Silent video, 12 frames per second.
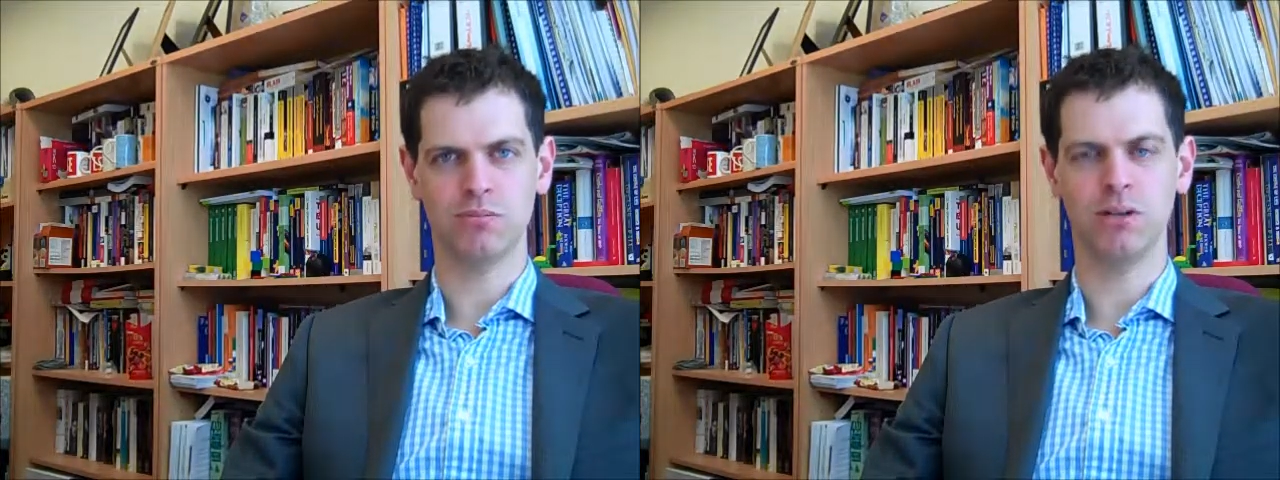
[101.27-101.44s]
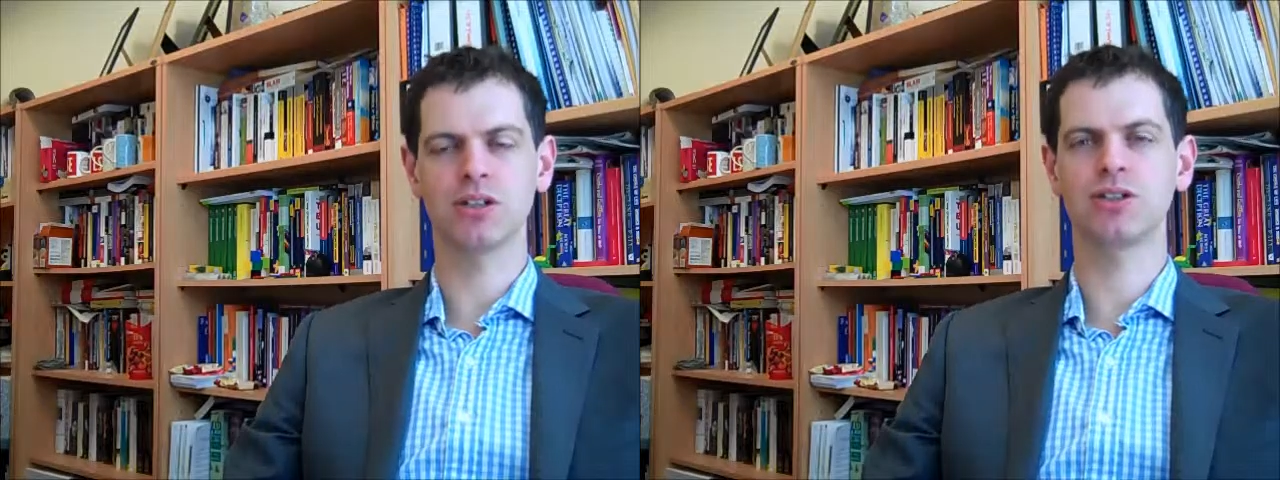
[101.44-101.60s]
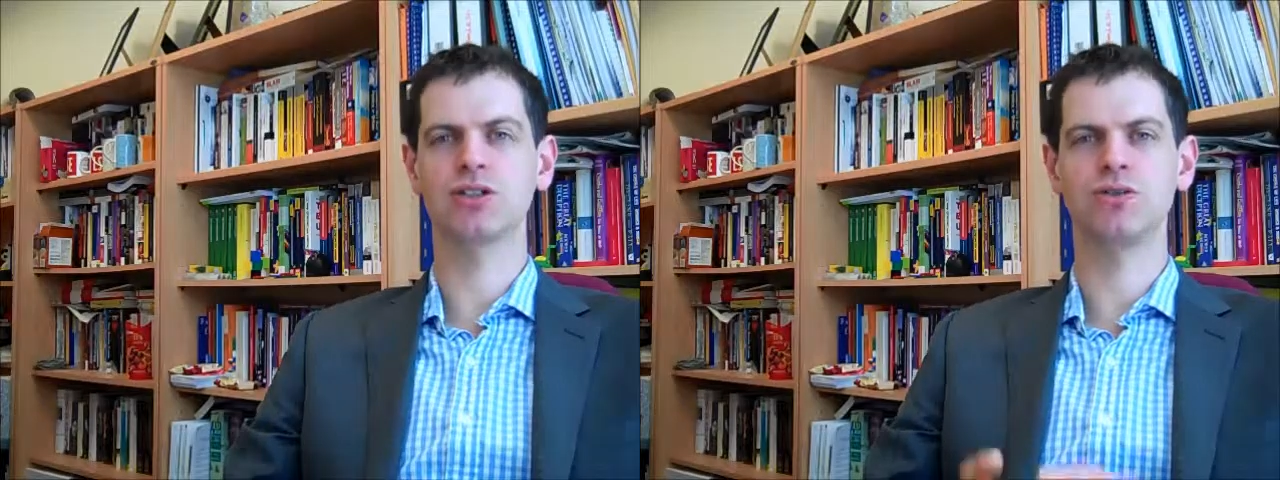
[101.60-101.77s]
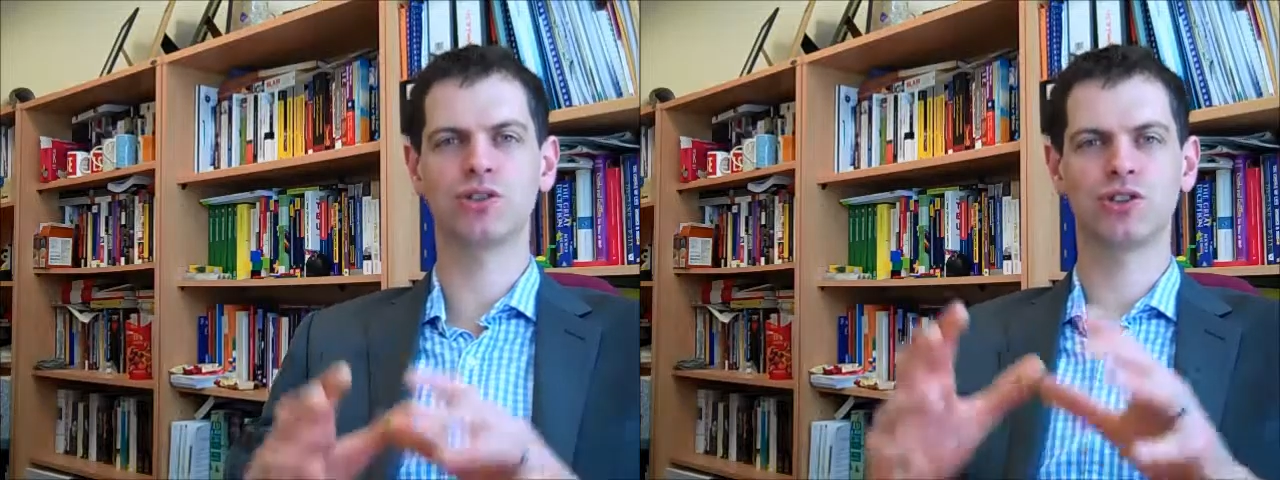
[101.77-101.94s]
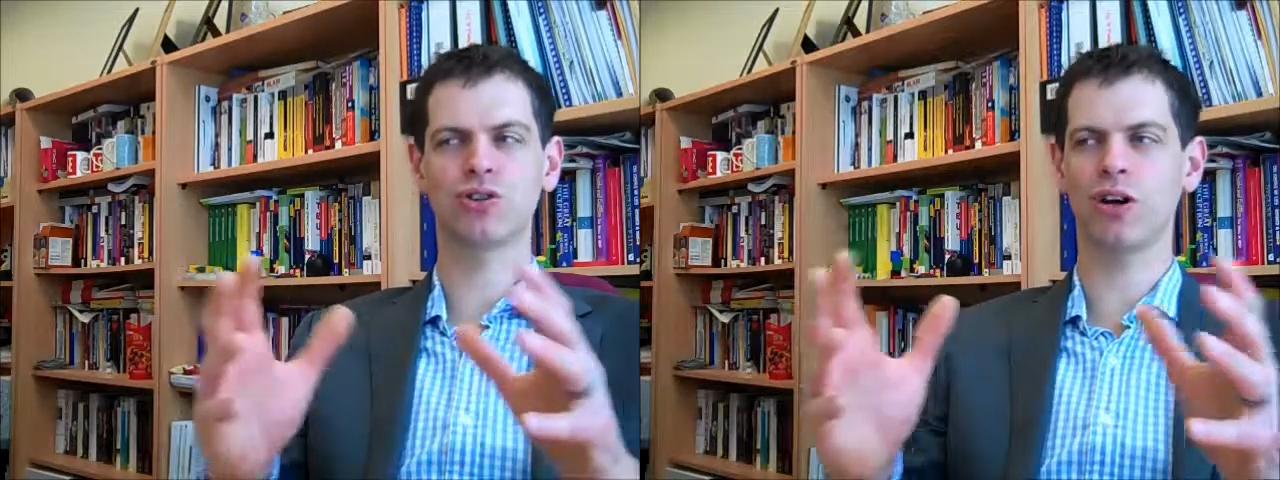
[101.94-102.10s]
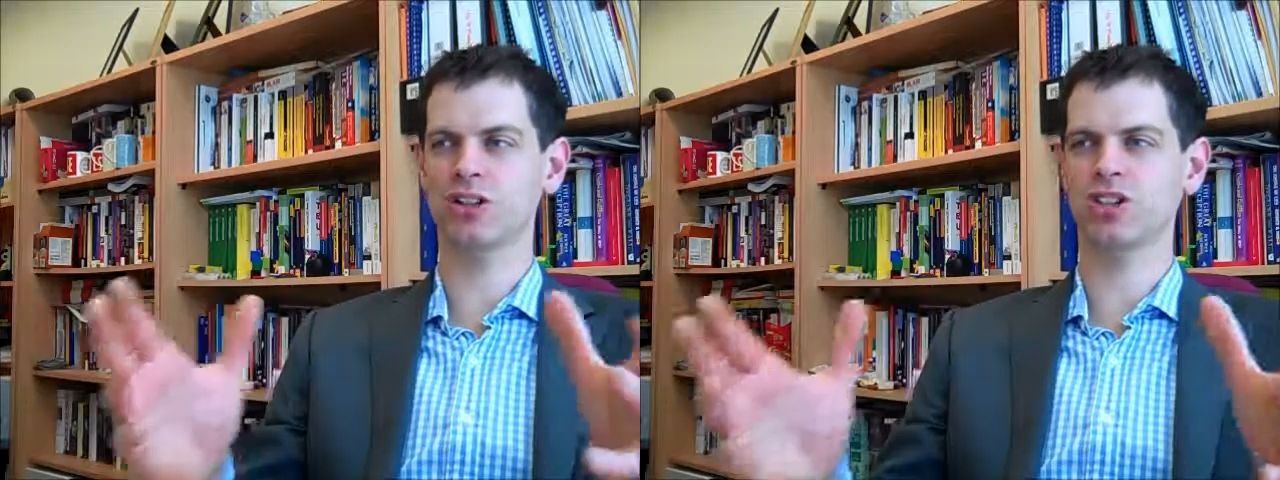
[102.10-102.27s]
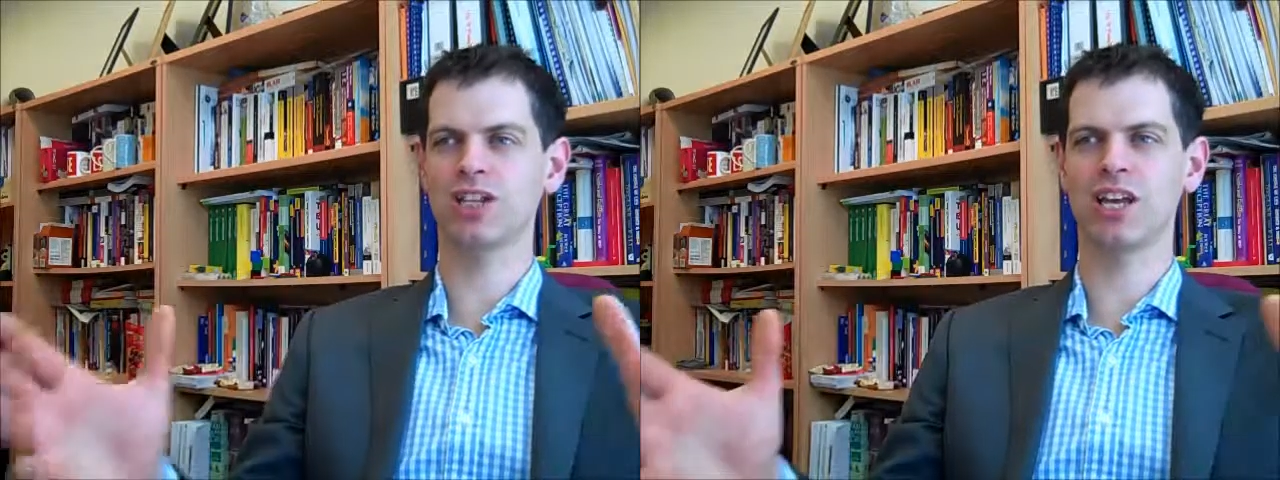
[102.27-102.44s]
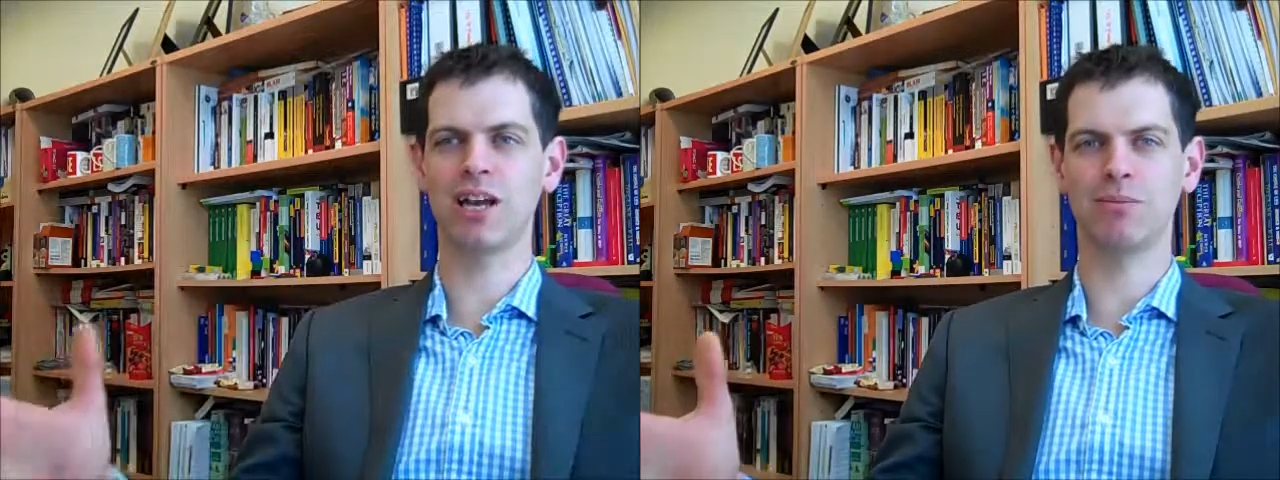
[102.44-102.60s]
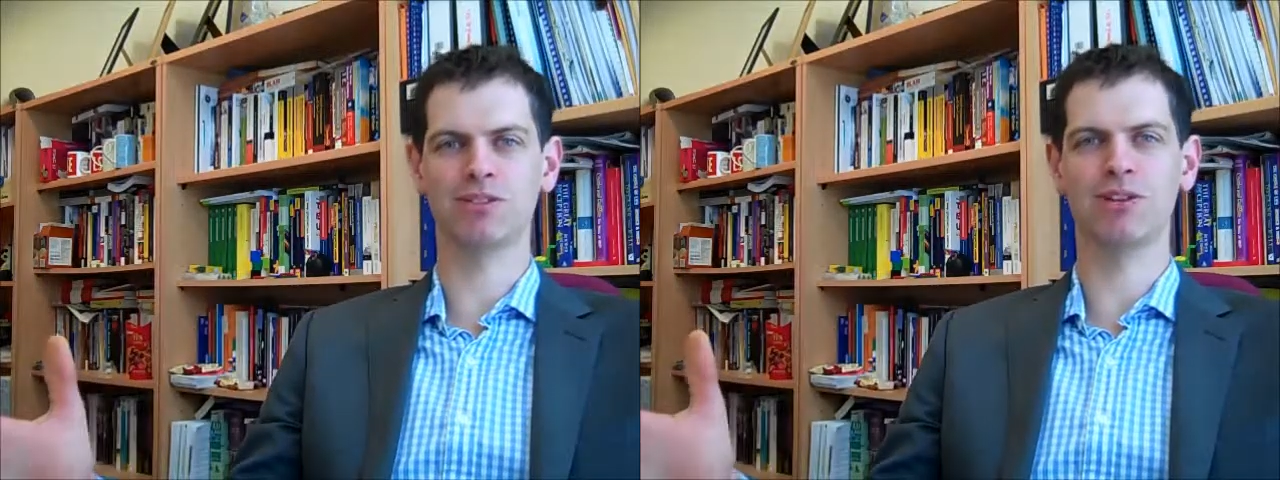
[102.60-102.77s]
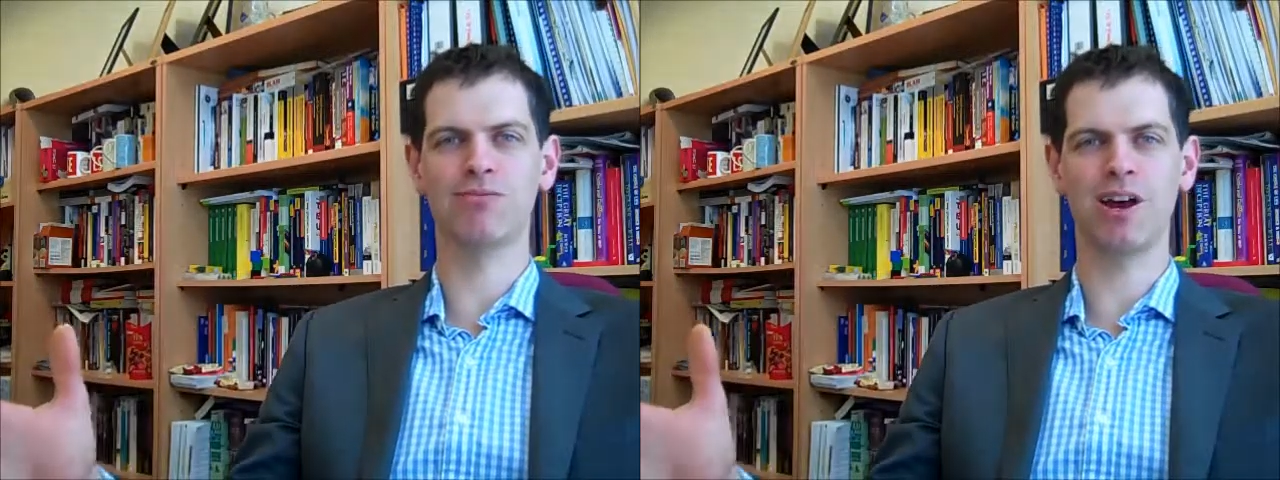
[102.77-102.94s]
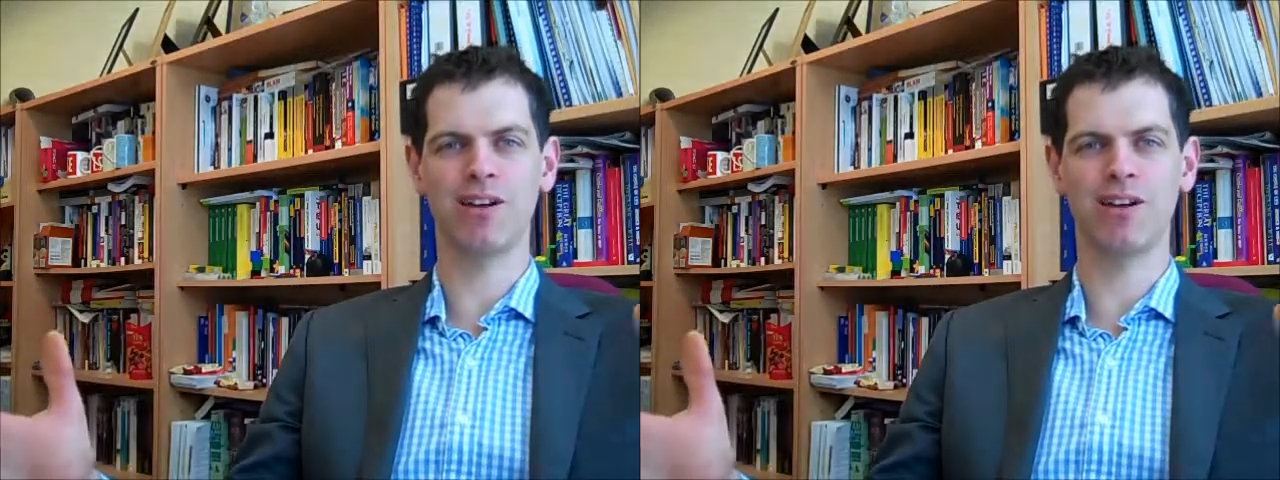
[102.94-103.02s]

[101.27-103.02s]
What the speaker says: because you've structured a game so